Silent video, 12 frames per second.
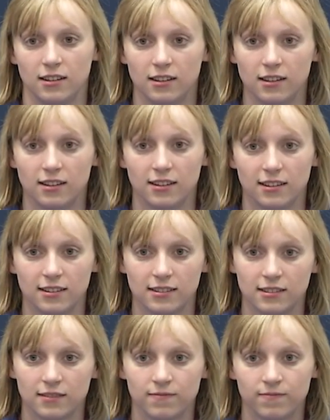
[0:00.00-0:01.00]
How does
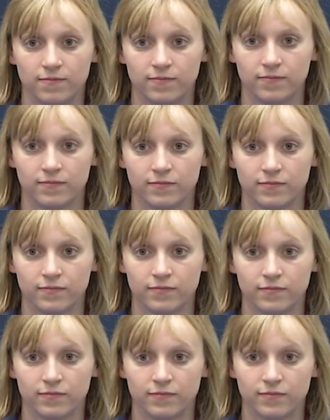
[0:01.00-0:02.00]
this team
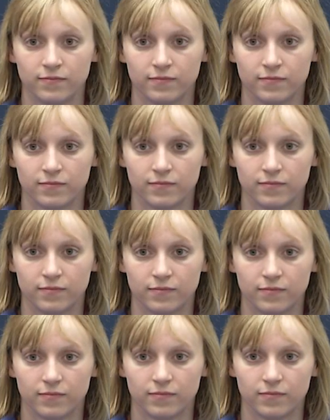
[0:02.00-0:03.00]
strength compare
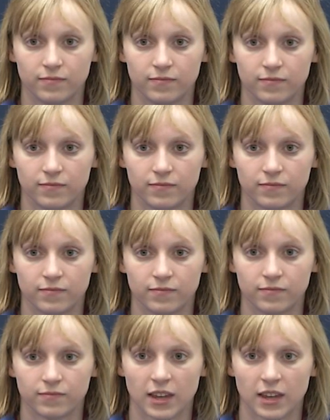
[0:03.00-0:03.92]
to London?